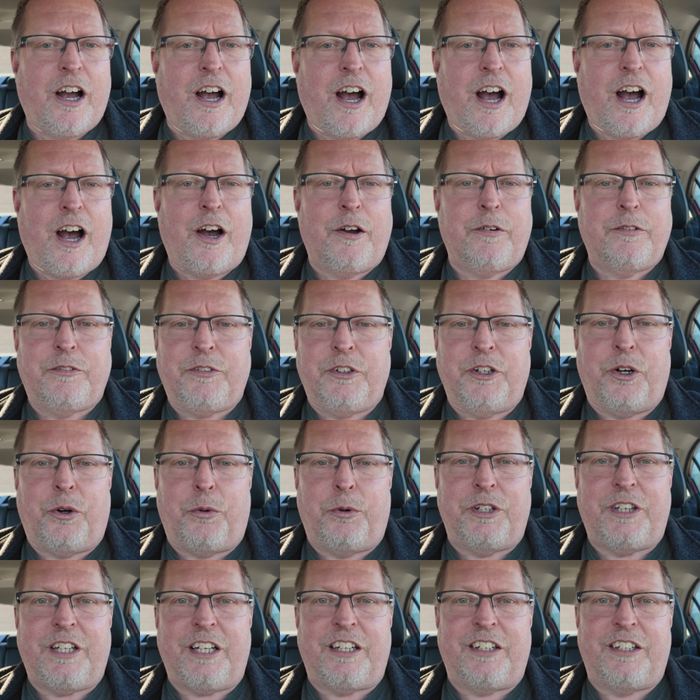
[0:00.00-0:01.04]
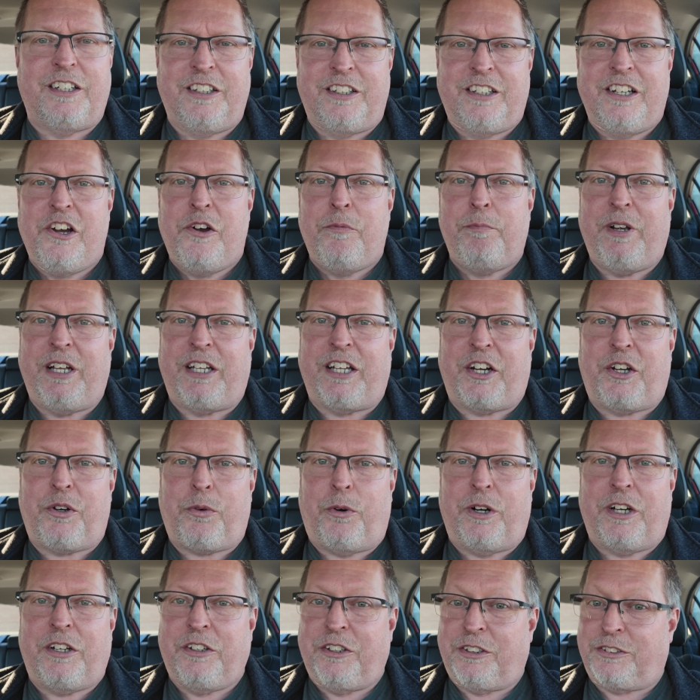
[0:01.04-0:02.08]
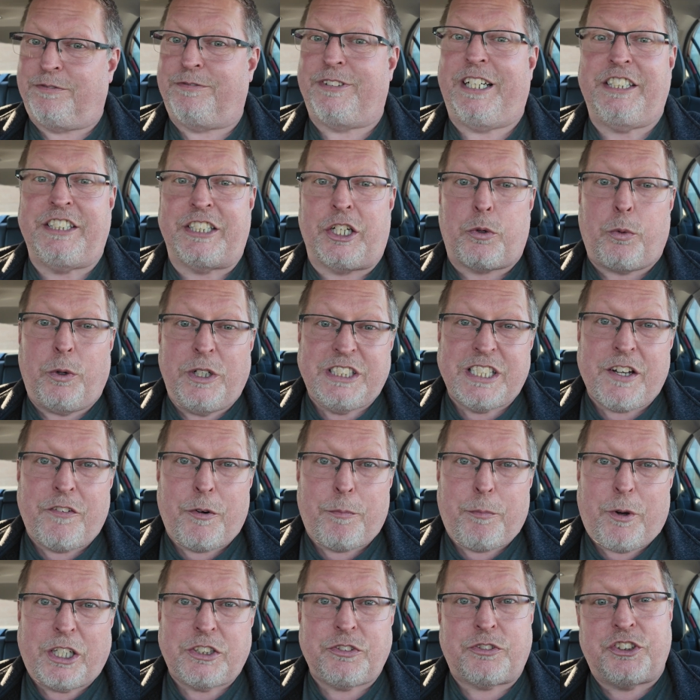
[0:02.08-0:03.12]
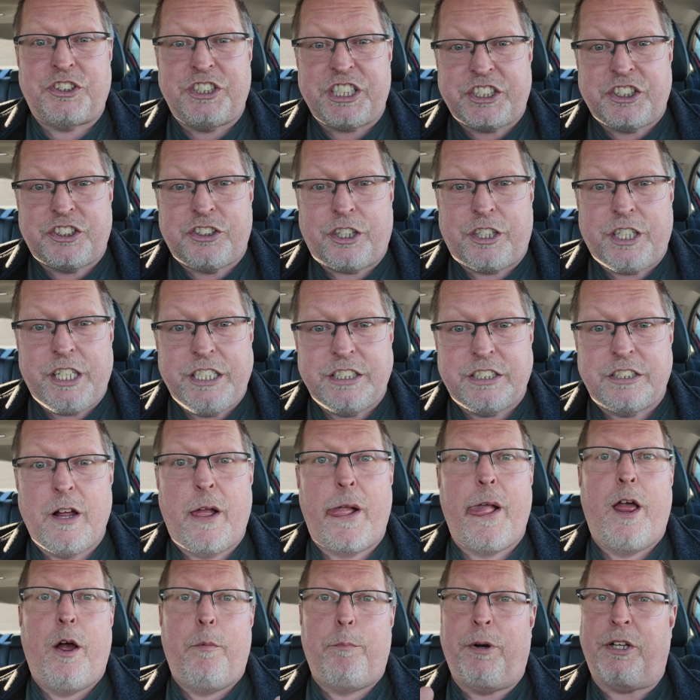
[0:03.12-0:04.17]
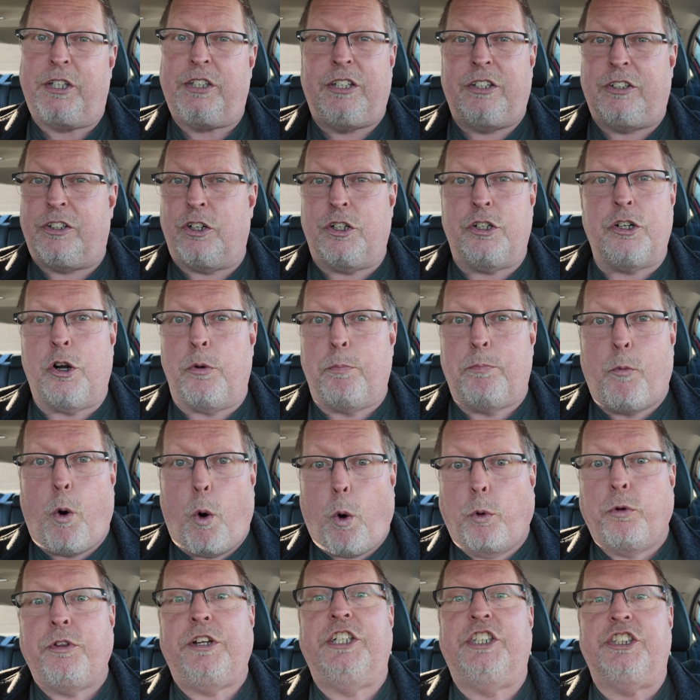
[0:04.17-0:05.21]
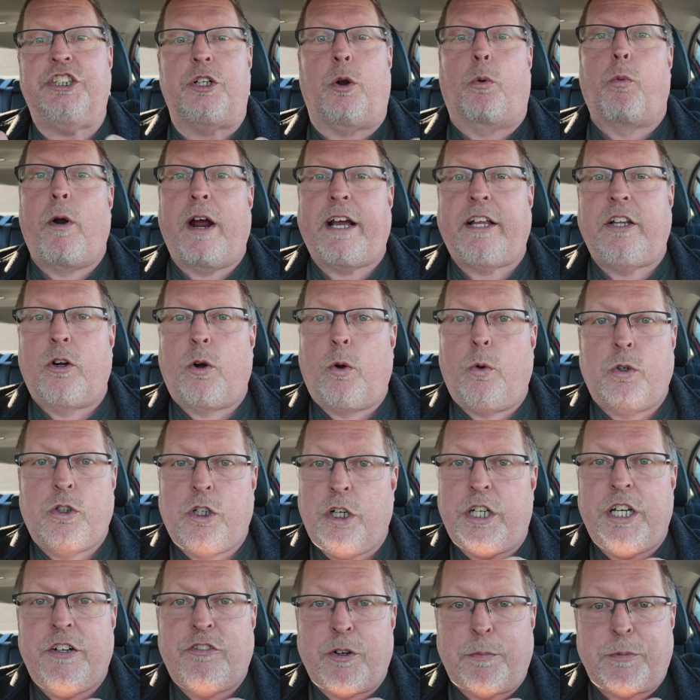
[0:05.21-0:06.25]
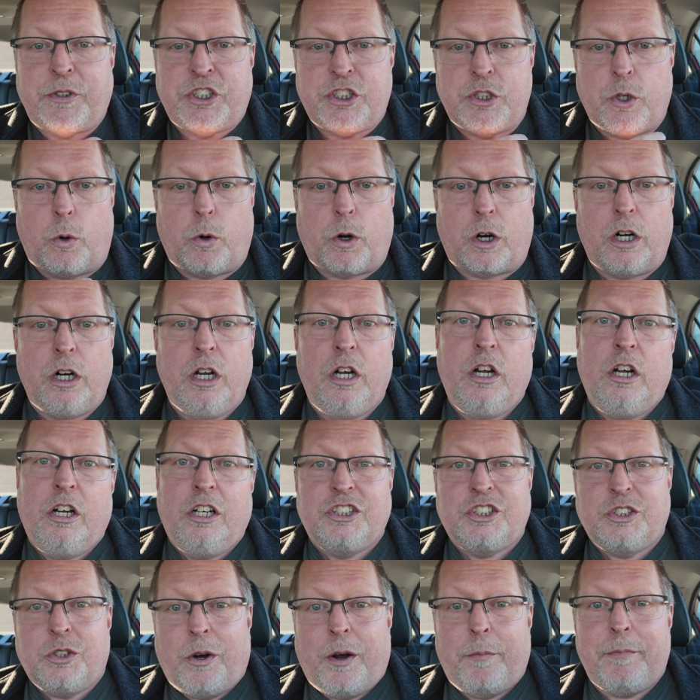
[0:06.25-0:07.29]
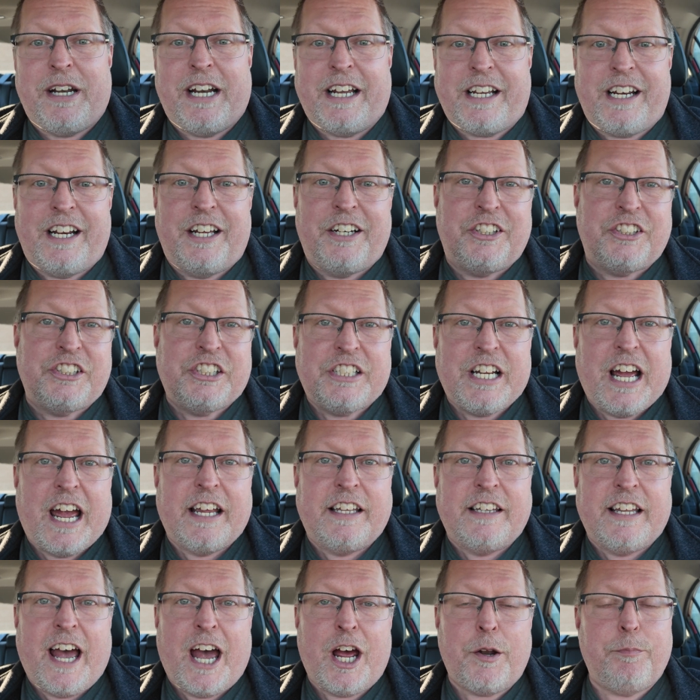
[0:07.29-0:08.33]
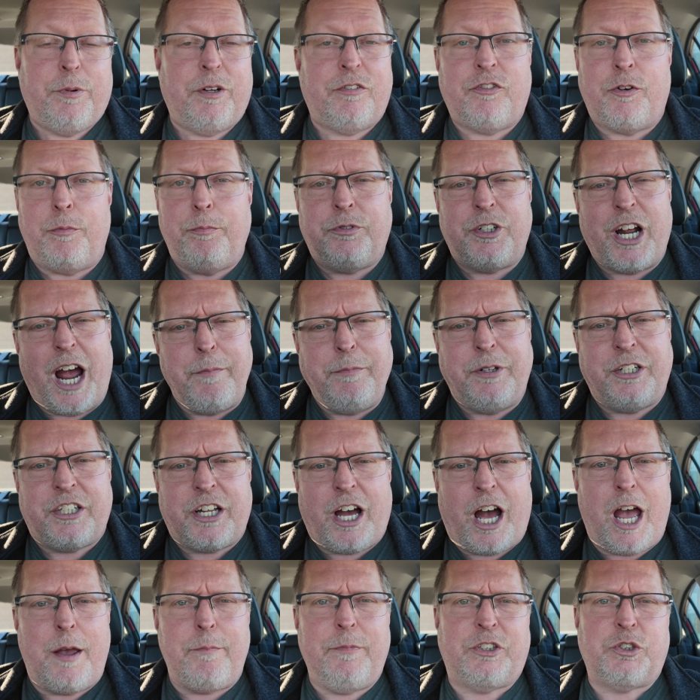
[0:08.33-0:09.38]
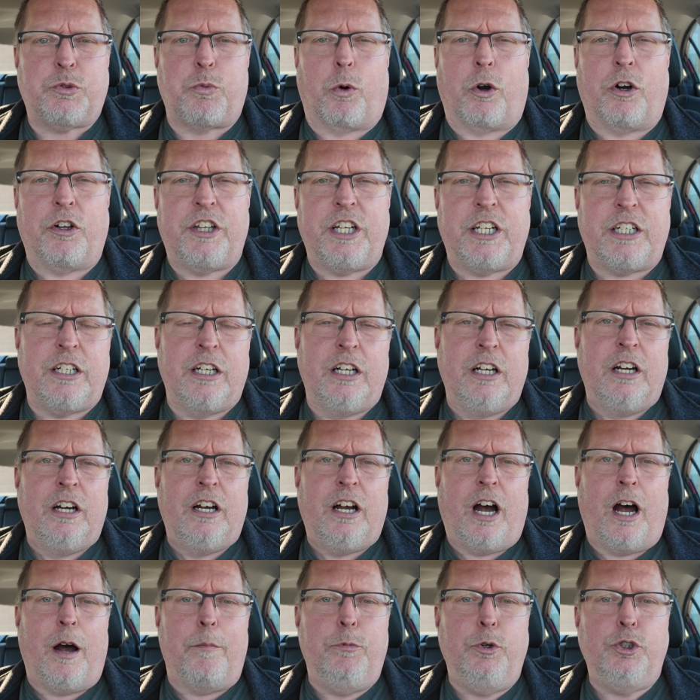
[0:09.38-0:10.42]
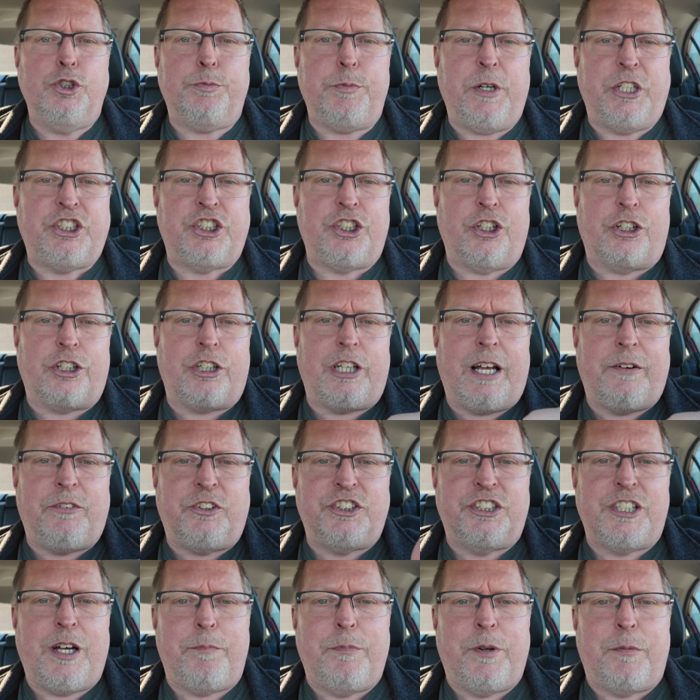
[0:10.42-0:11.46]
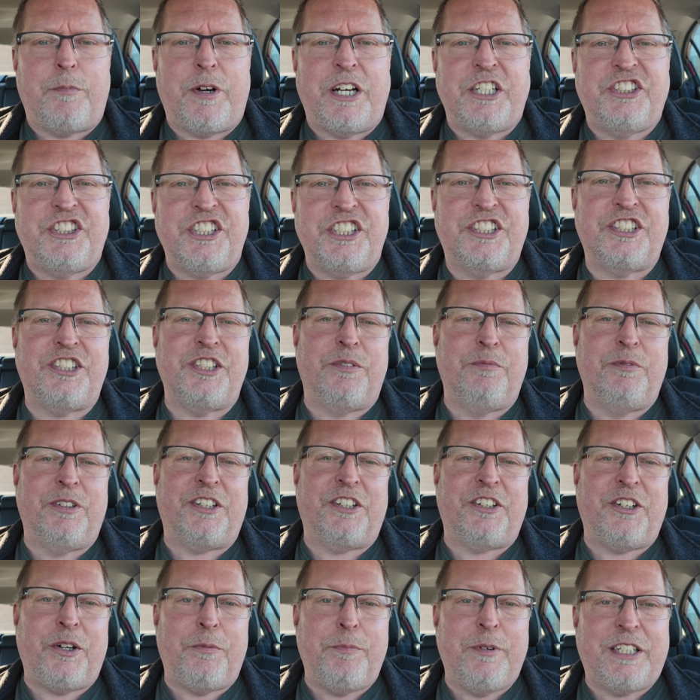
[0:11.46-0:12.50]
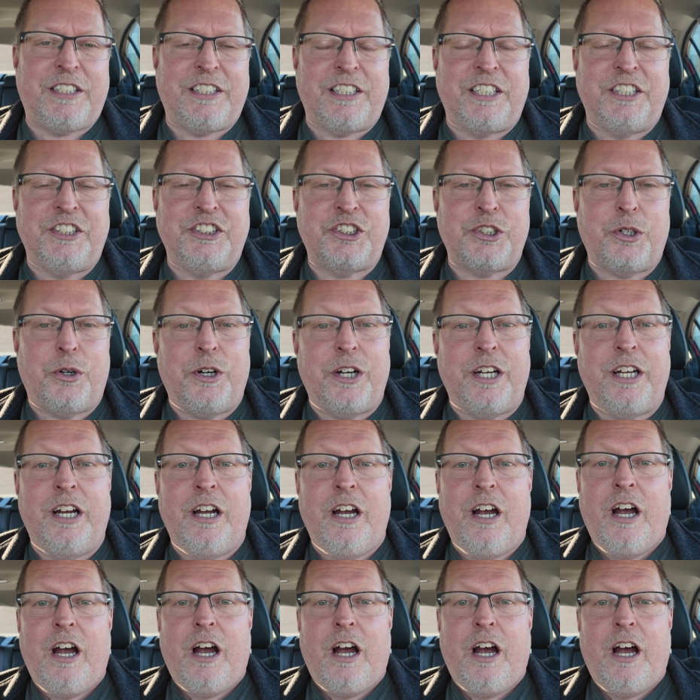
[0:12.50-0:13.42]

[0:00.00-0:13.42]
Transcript: You know, with the being like 20, you know, like I said, $27 for 6 cookies, but they're more than just a regular old cookie from the store. So, I mean, I can understand that, but from time to time, it's worth it. Boost my sugar levels up in my system a little bit to enjoy.